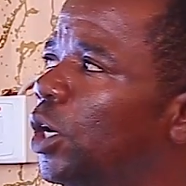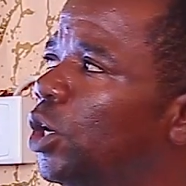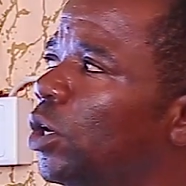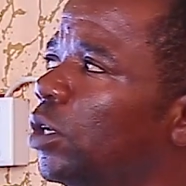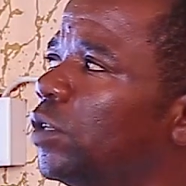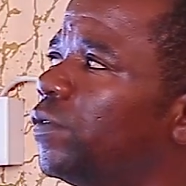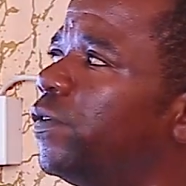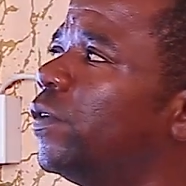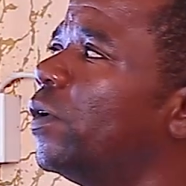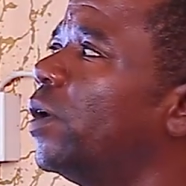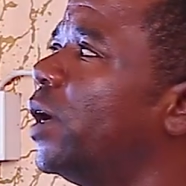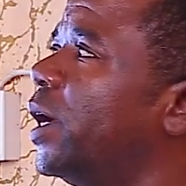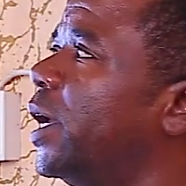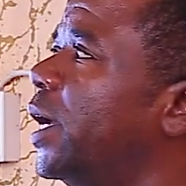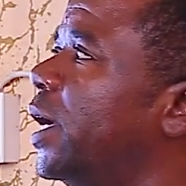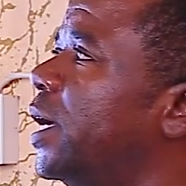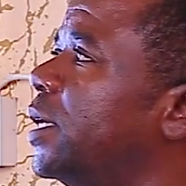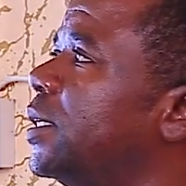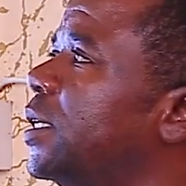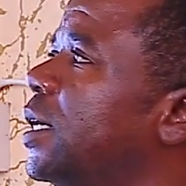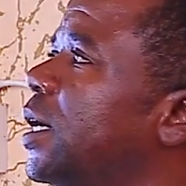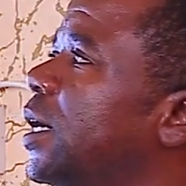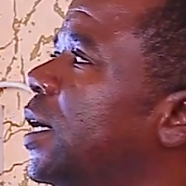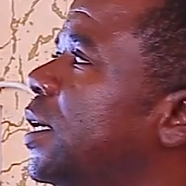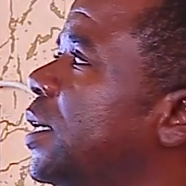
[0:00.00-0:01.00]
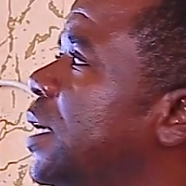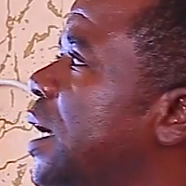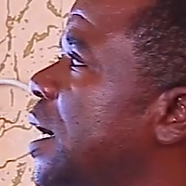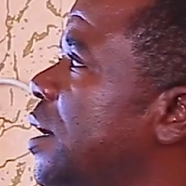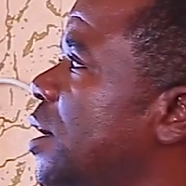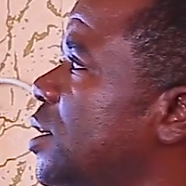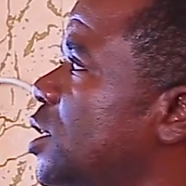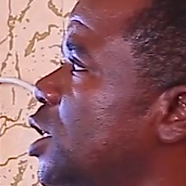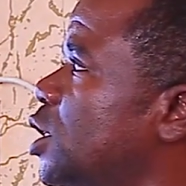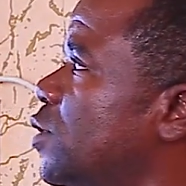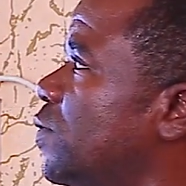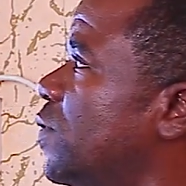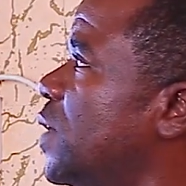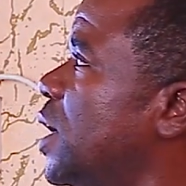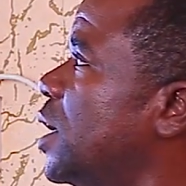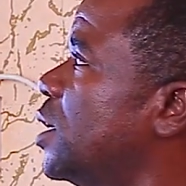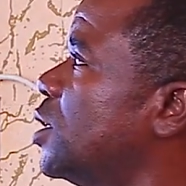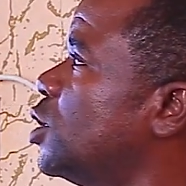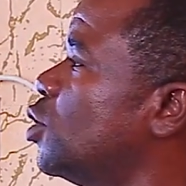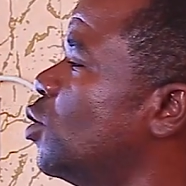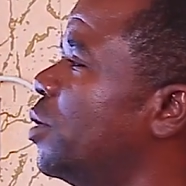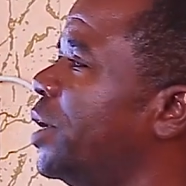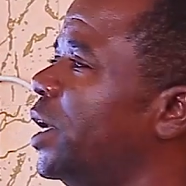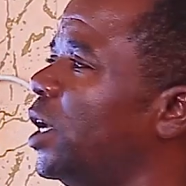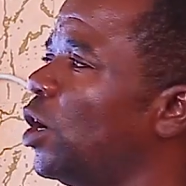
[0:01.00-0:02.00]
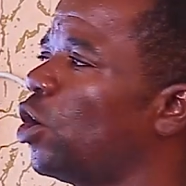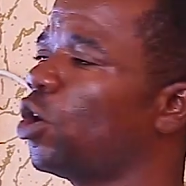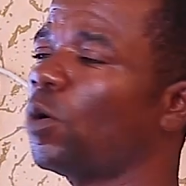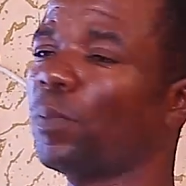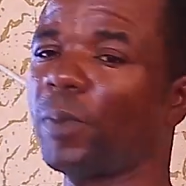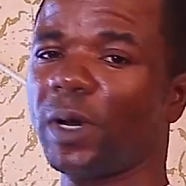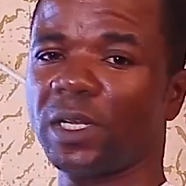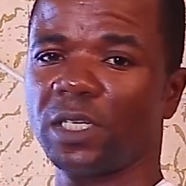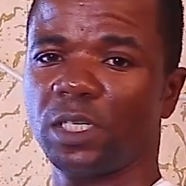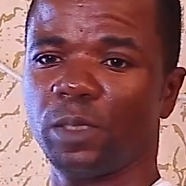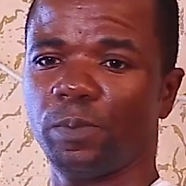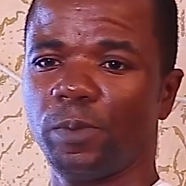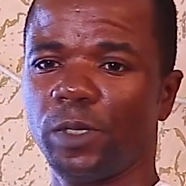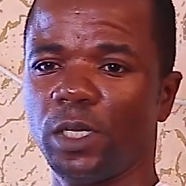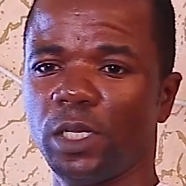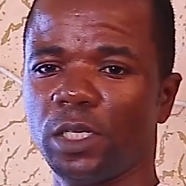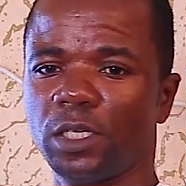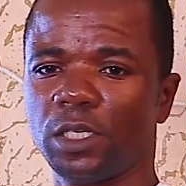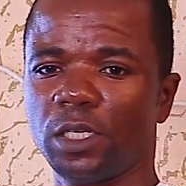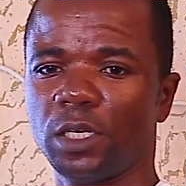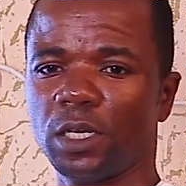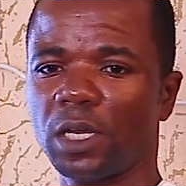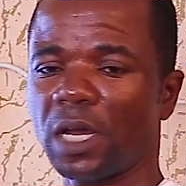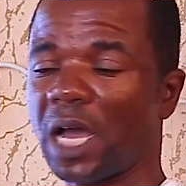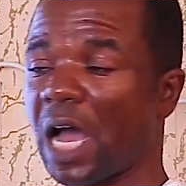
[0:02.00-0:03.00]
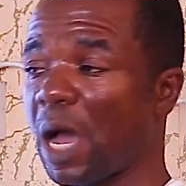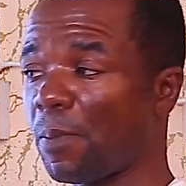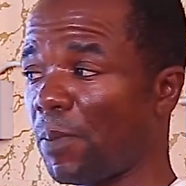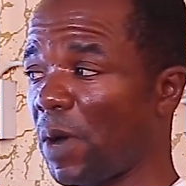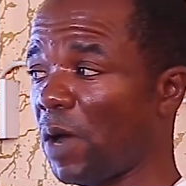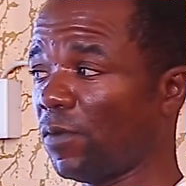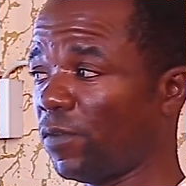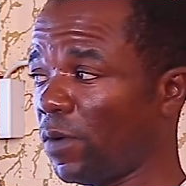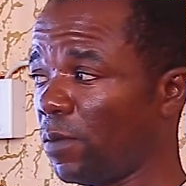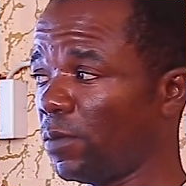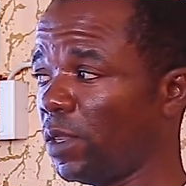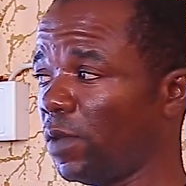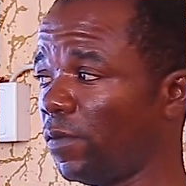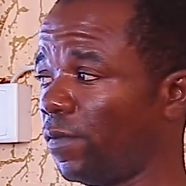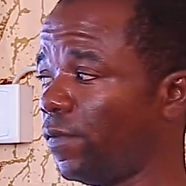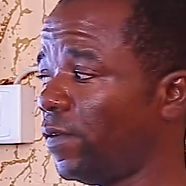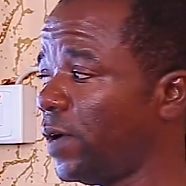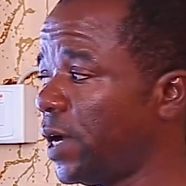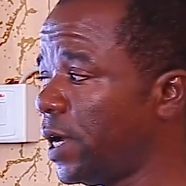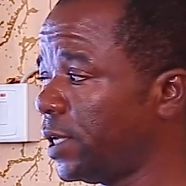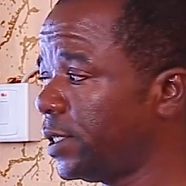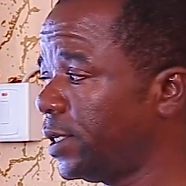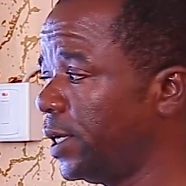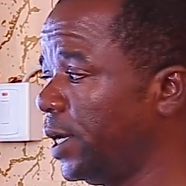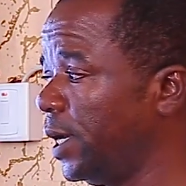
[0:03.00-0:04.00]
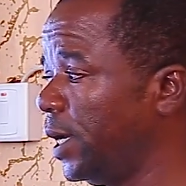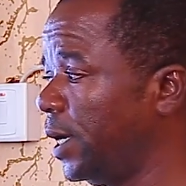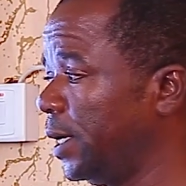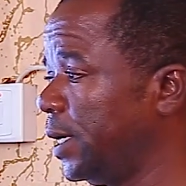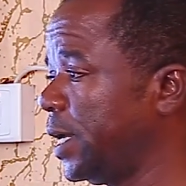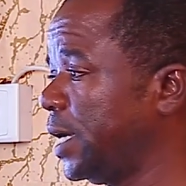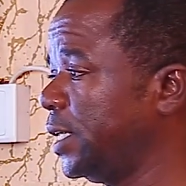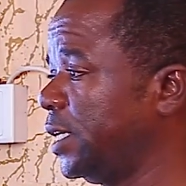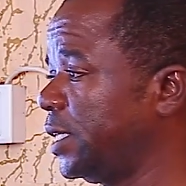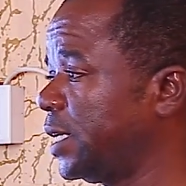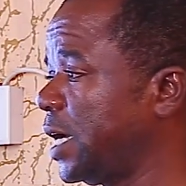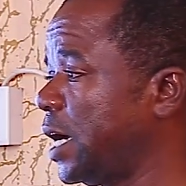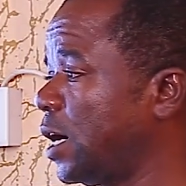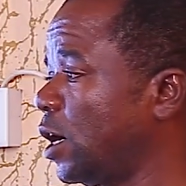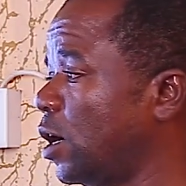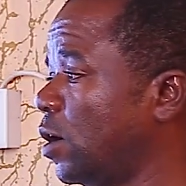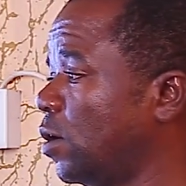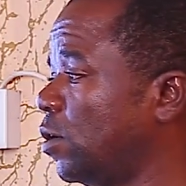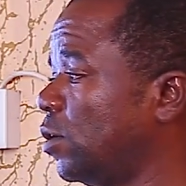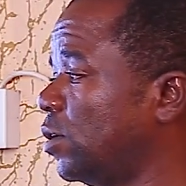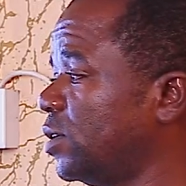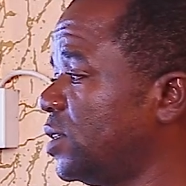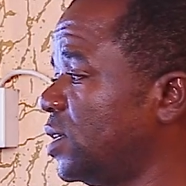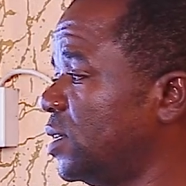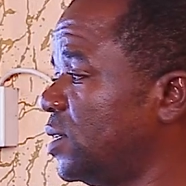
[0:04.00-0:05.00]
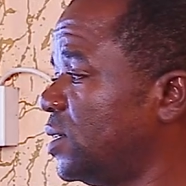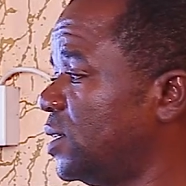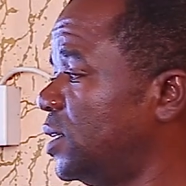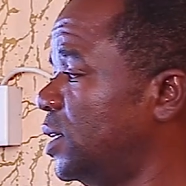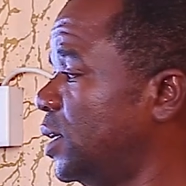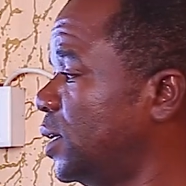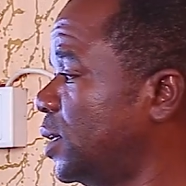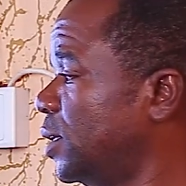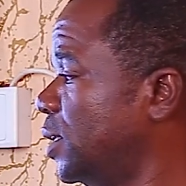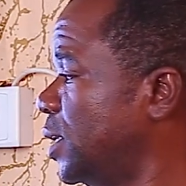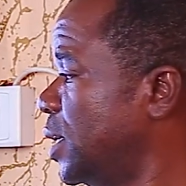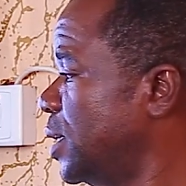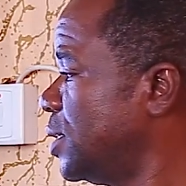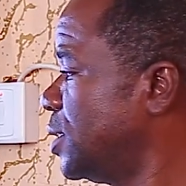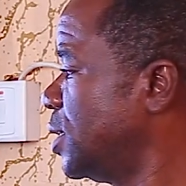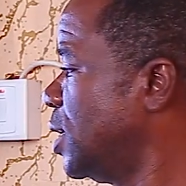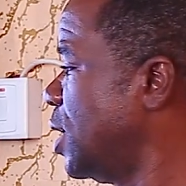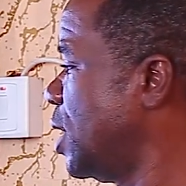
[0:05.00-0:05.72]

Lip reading: Don't forget that rhesus factor incompatibility, apart from the fact that it can cause sickness